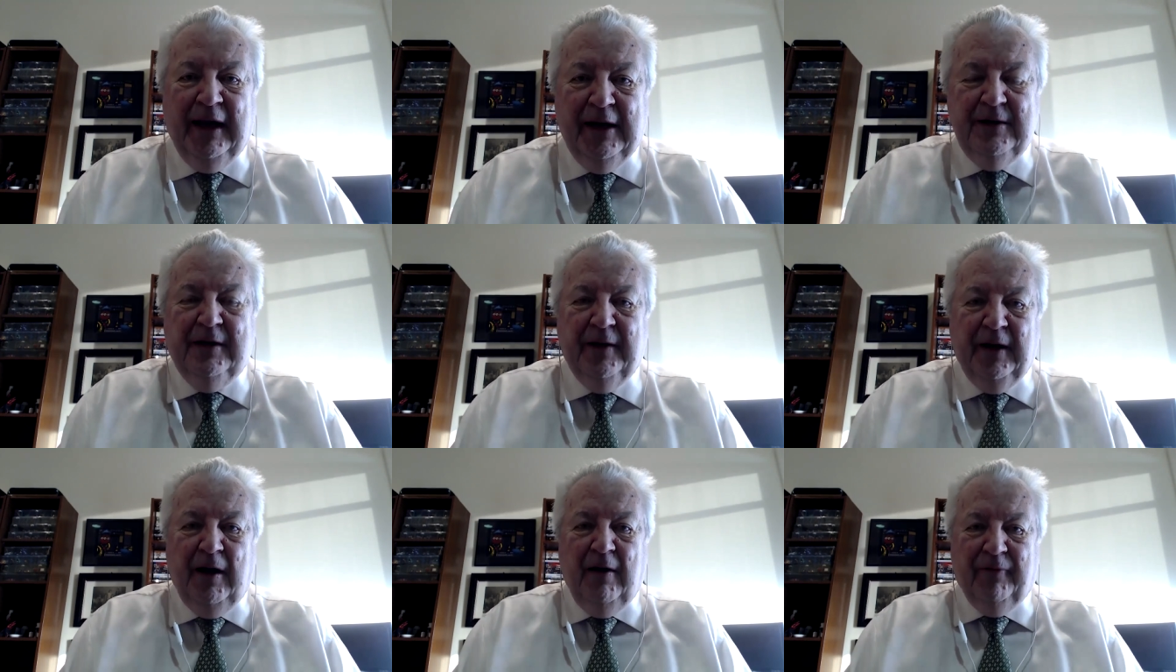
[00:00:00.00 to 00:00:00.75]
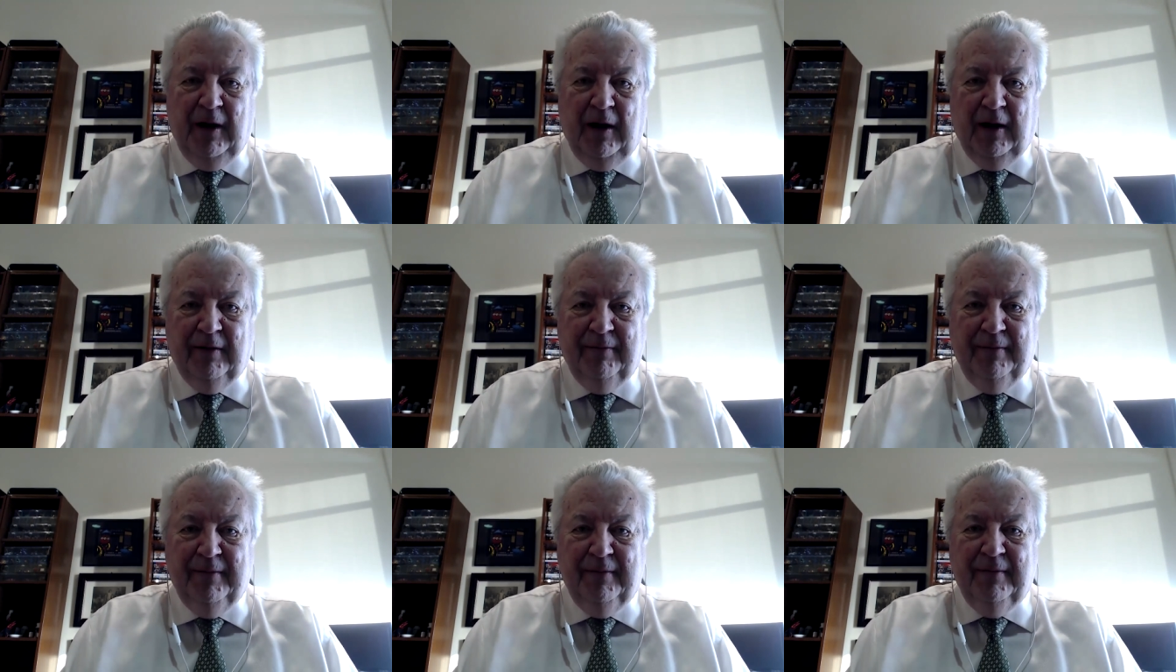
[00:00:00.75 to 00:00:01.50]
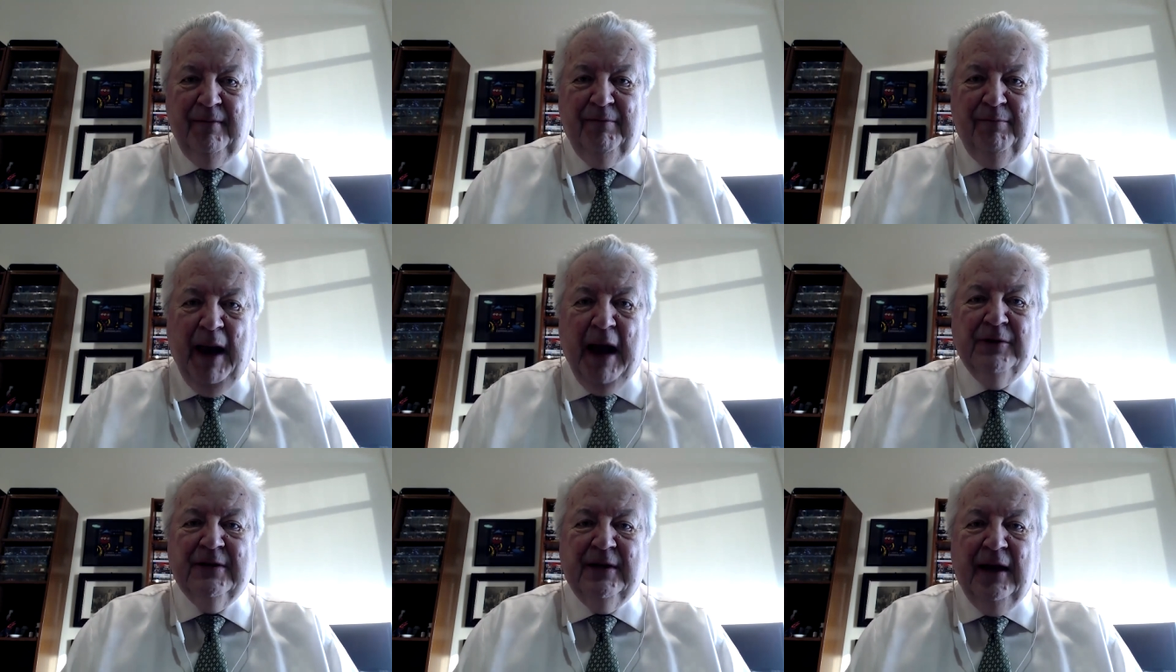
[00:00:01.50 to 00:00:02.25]
into the golf cart,
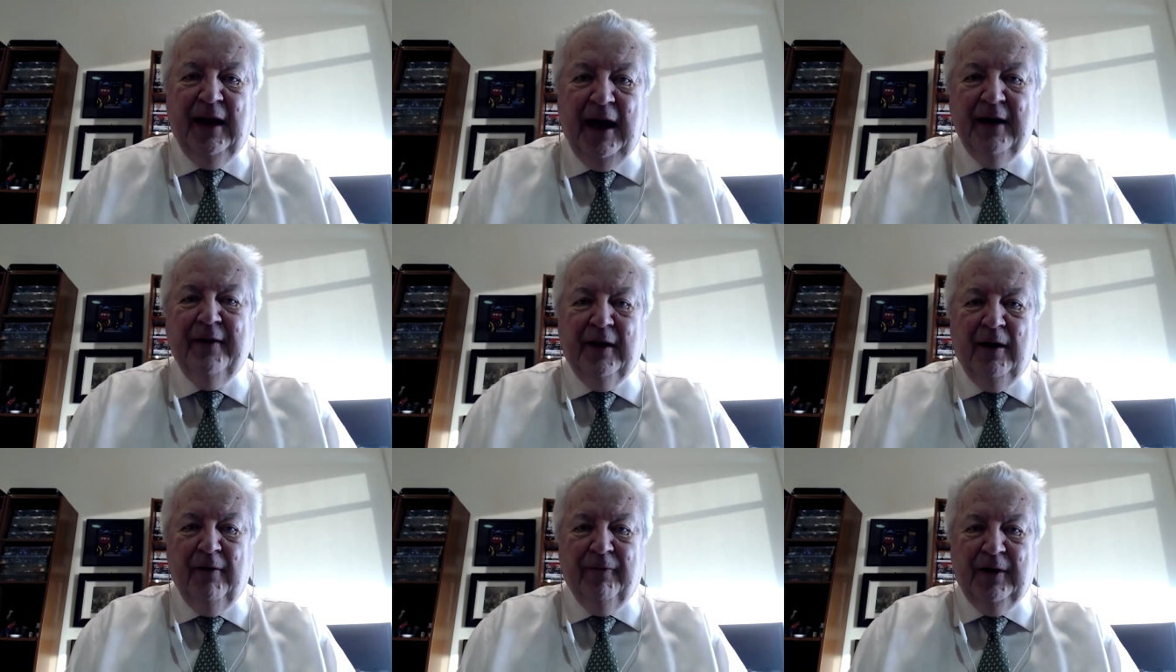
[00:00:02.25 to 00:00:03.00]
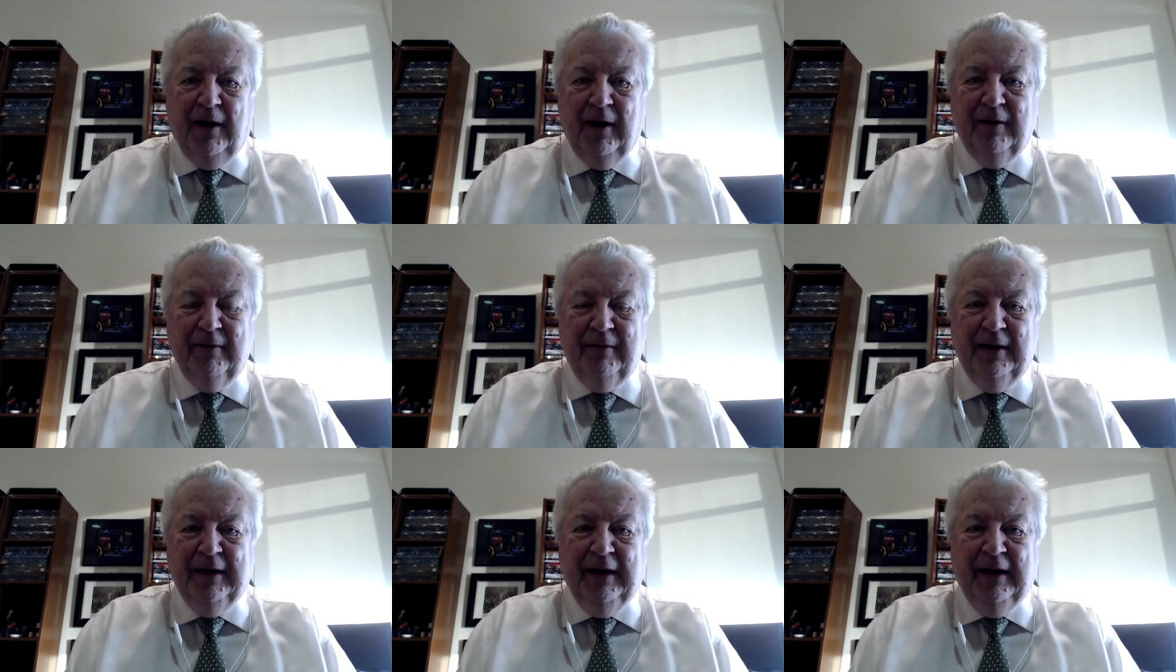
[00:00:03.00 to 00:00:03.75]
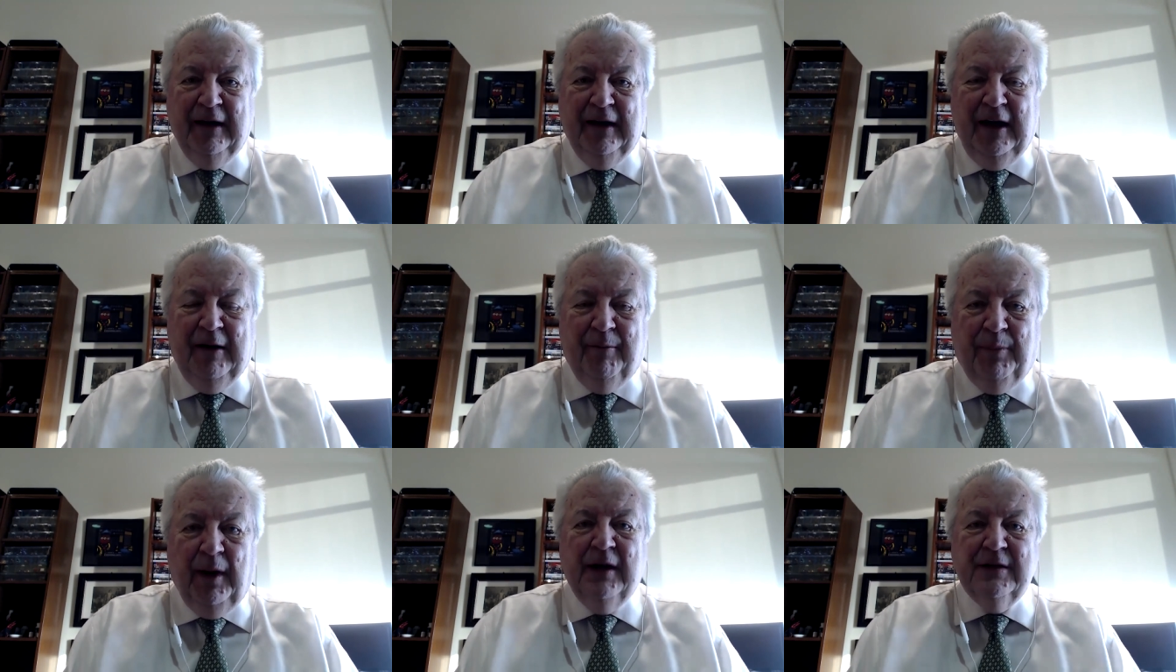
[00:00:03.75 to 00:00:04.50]
bounced out of the golf cart, hit
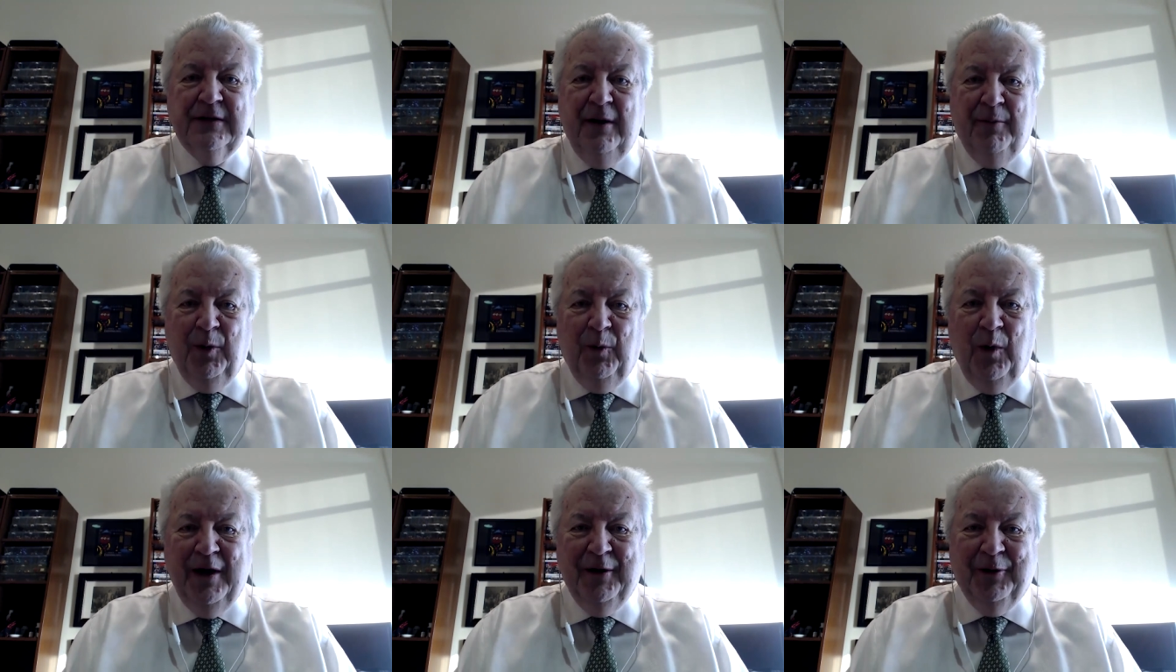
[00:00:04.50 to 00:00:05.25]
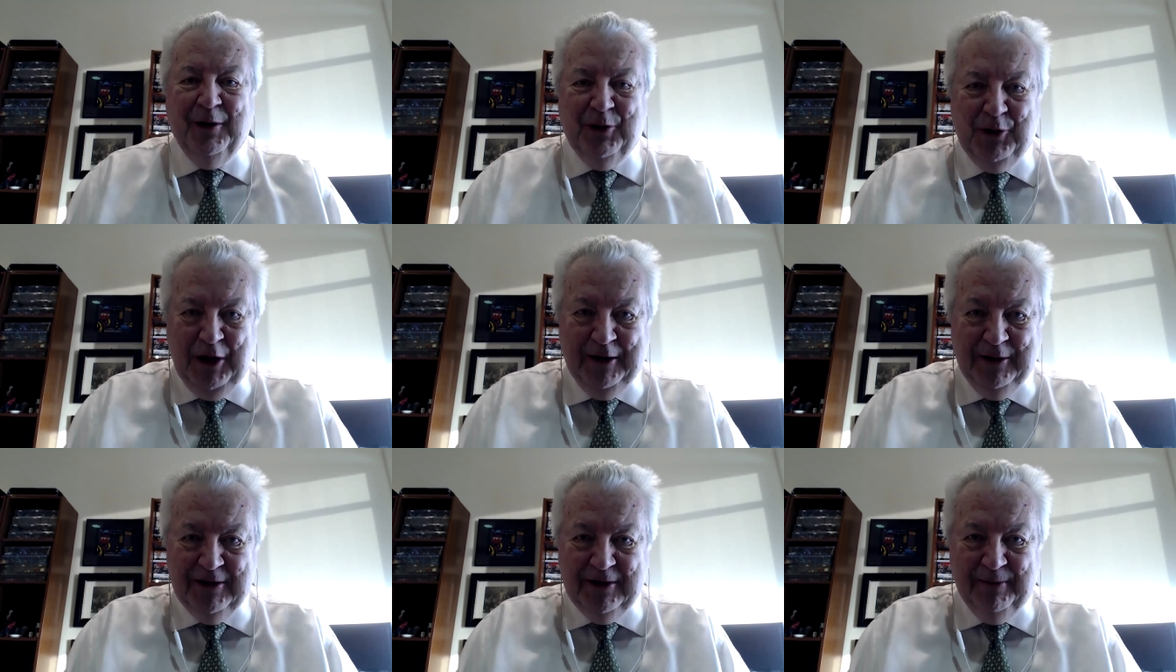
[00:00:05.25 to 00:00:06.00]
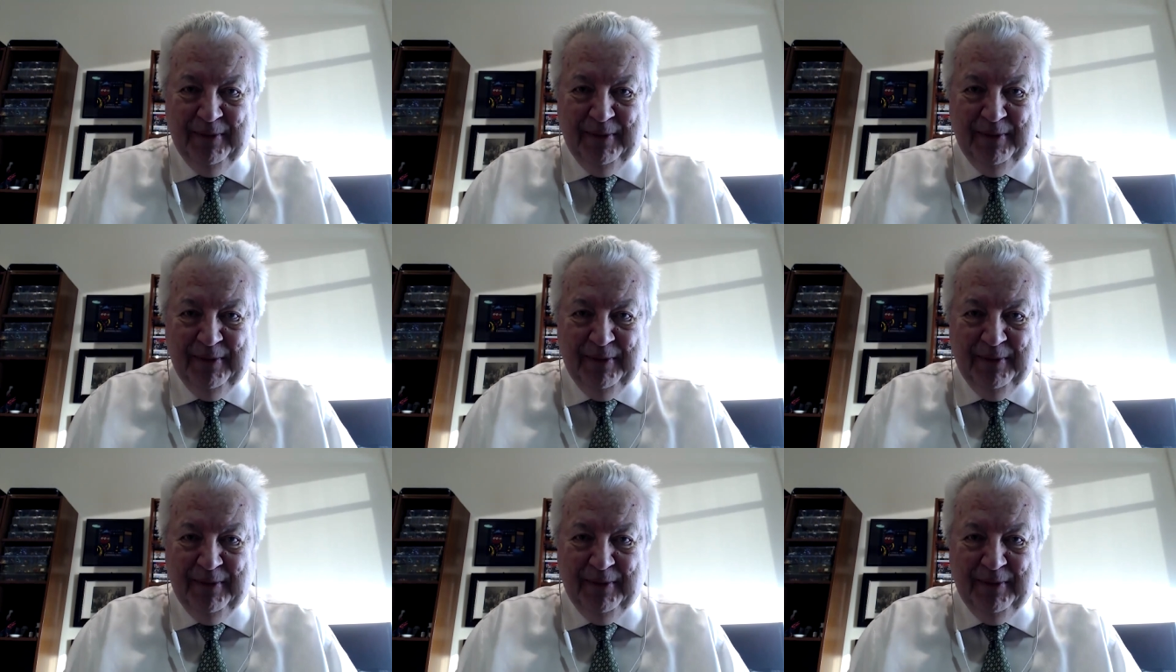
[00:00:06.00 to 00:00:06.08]
boss number 1 on the shins,